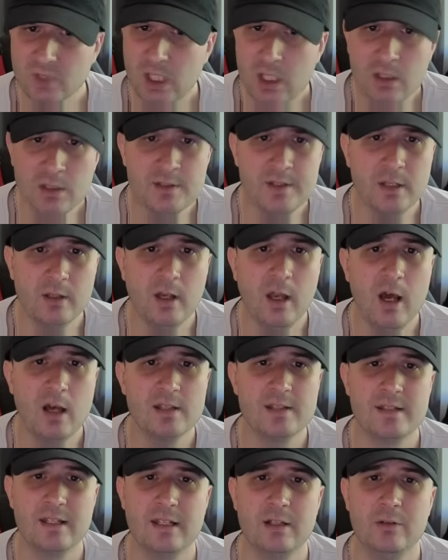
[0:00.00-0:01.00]
So last
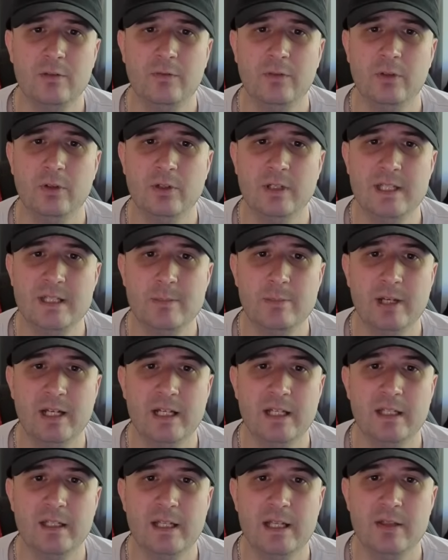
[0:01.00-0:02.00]
sale for
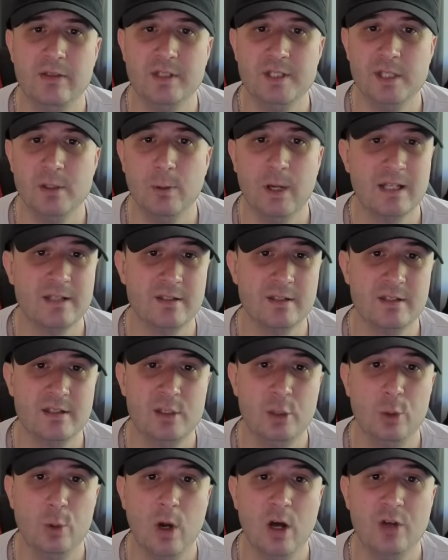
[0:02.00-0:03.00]
eBay in the US is
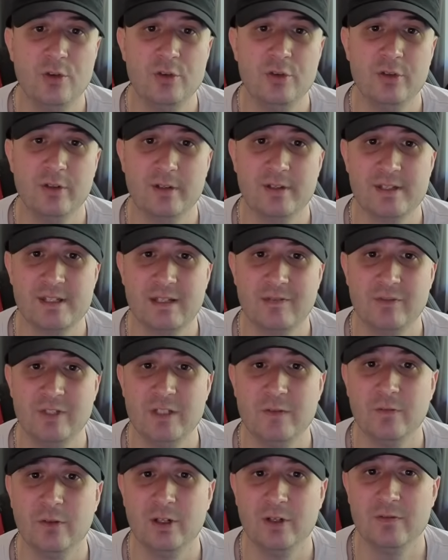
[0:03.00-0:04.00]

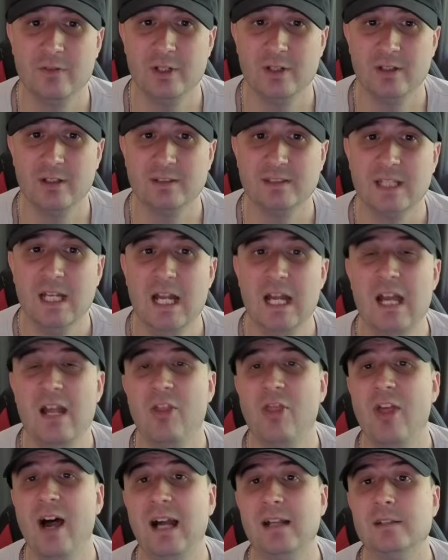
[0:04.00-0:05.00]
$275.
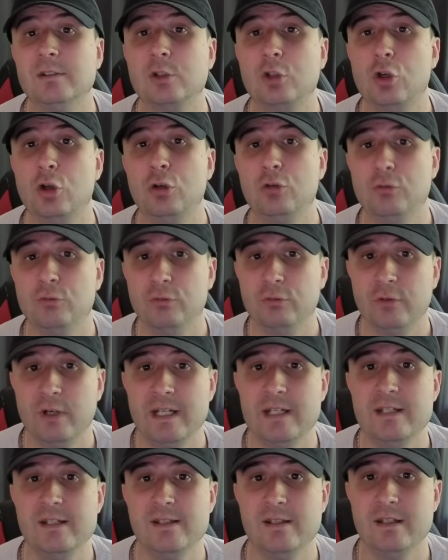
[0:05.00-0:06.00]
That is
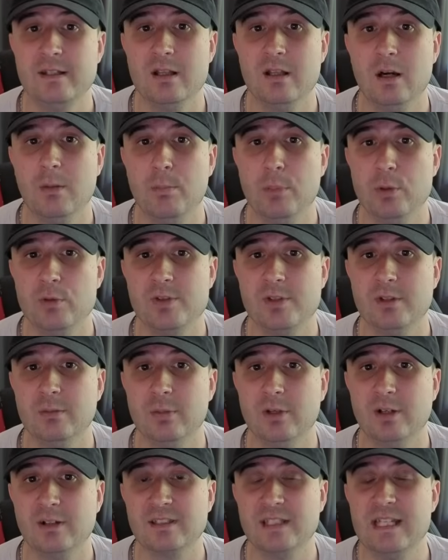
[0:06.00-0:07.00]
crazy that a booster
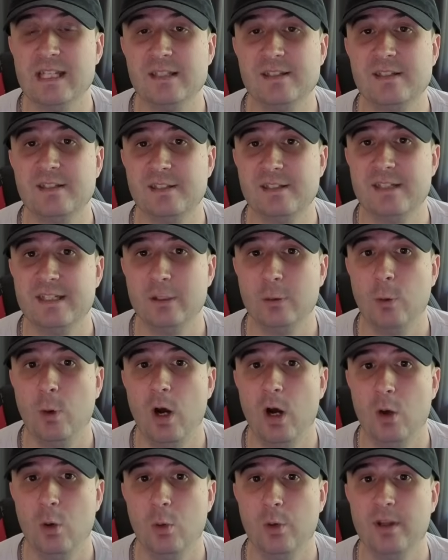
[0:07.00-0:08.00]
box is still
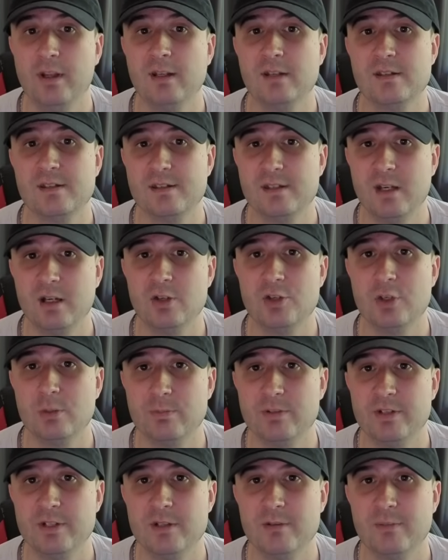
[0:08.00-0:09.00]
holding such a
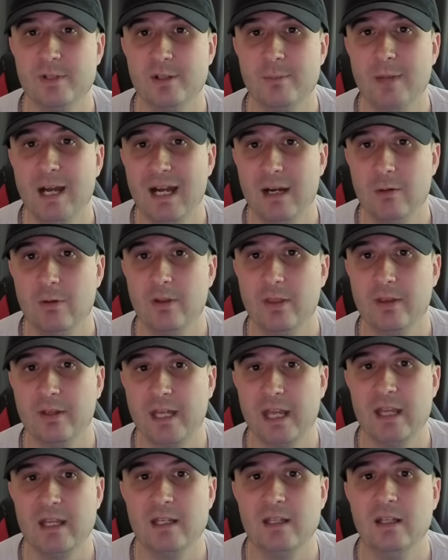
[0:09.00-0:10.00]
premium out of the
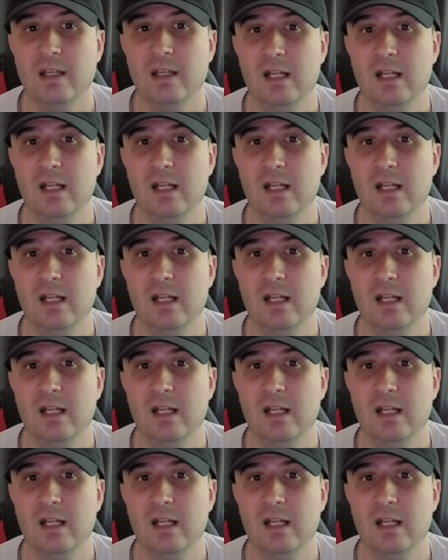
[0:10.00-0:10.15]
gate.